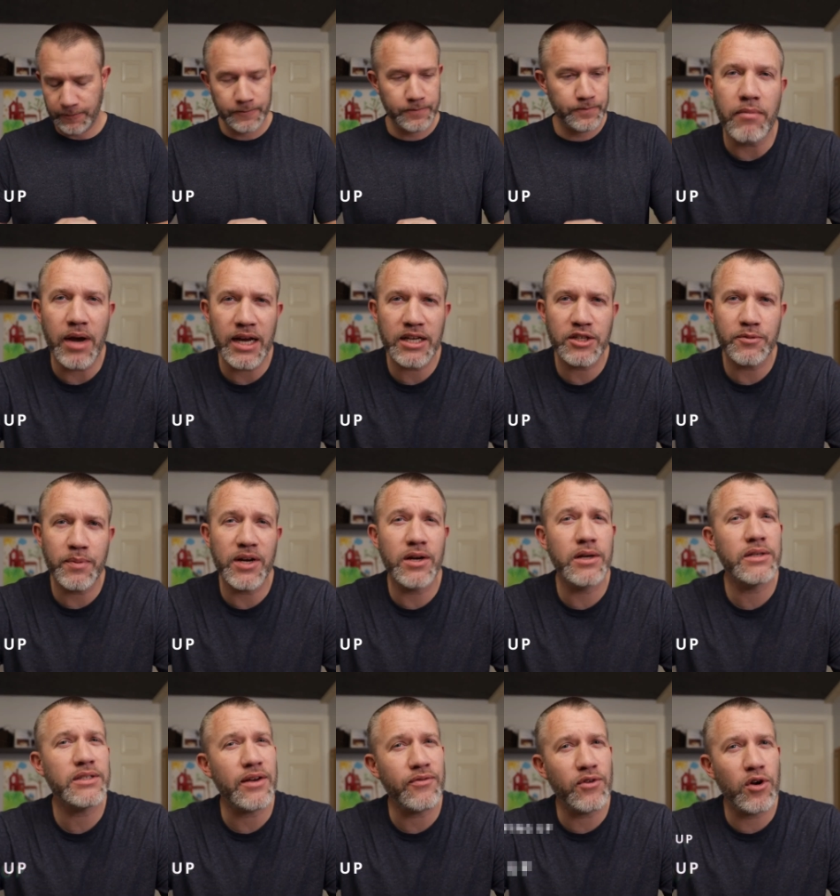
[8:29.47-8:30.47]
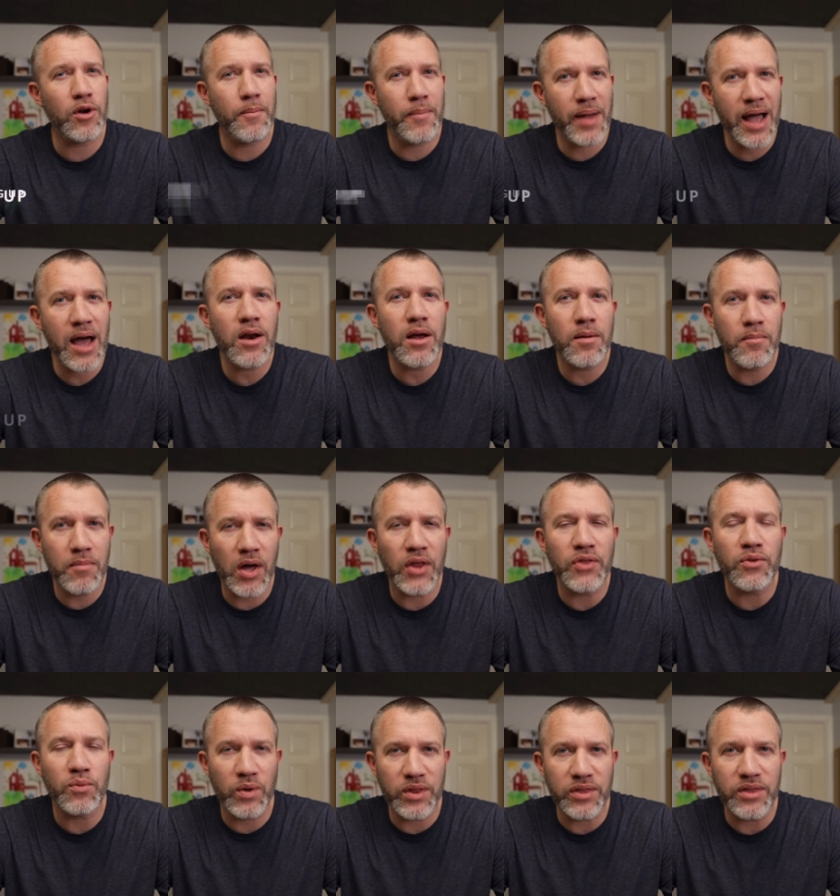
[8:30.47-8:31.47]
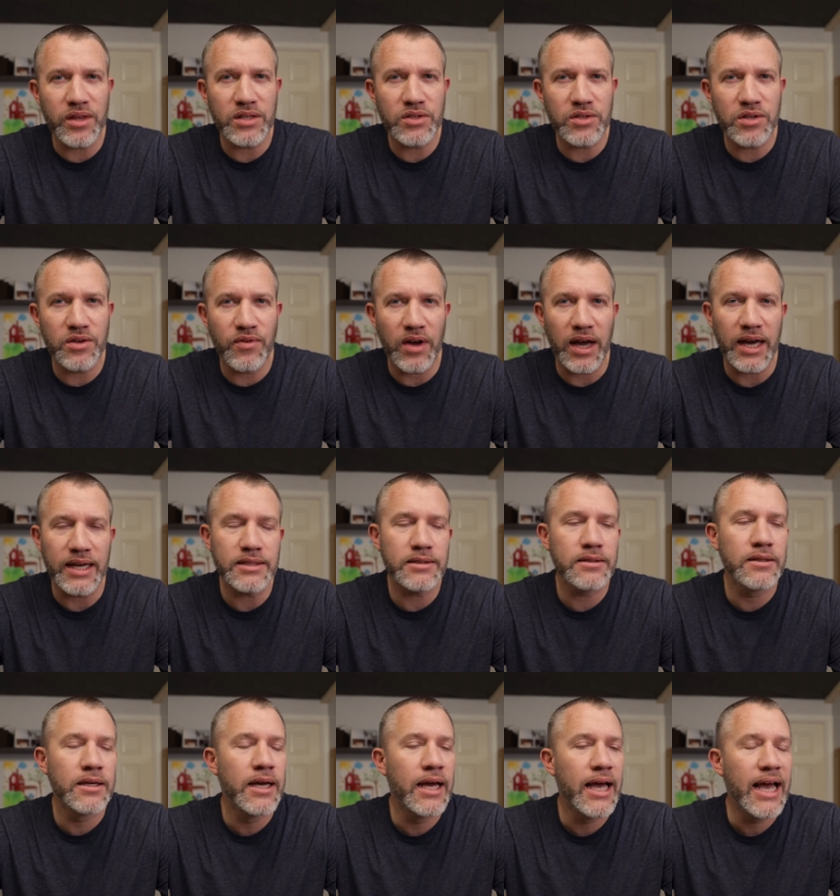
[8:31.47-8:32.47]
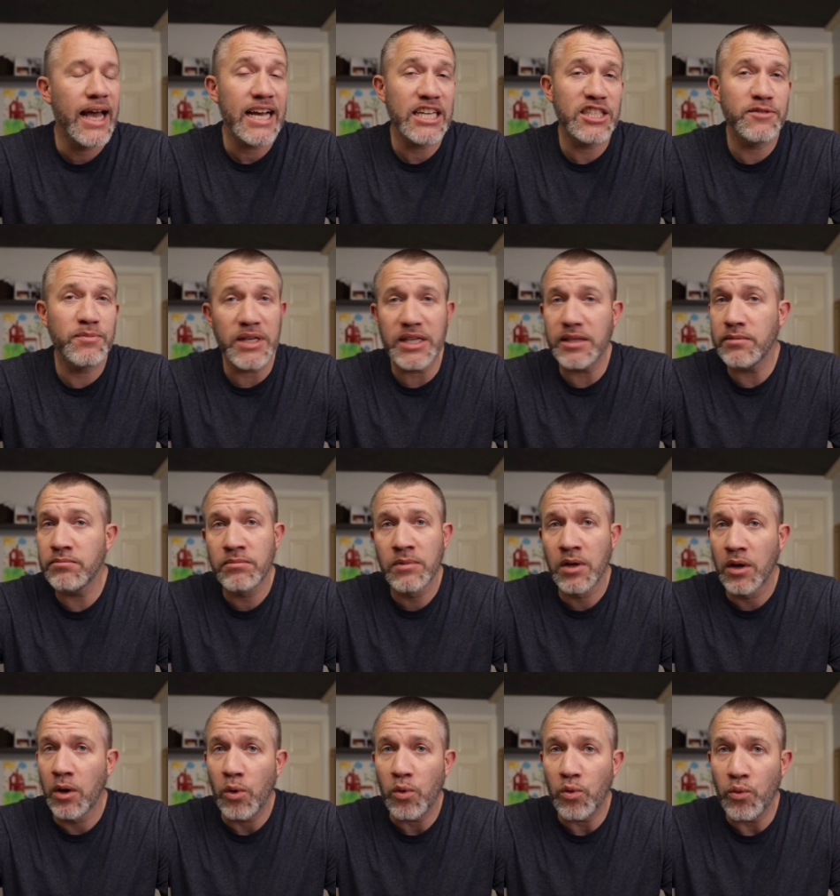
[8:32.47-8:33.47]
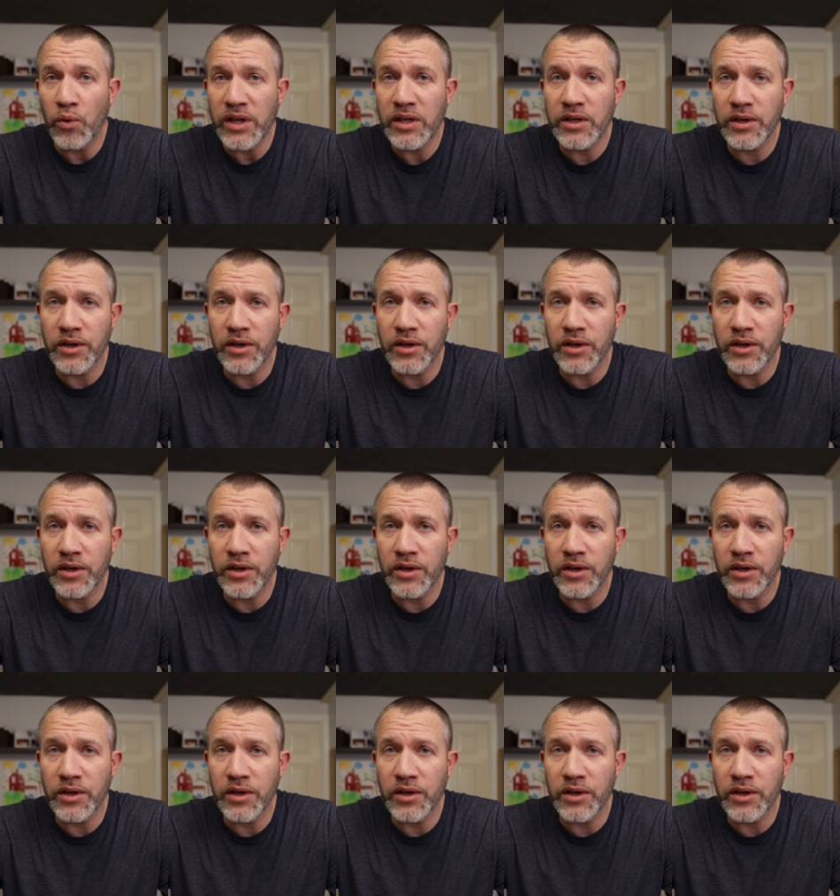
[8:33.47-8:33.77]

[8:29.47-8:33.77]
My experience after about a month with this device has been really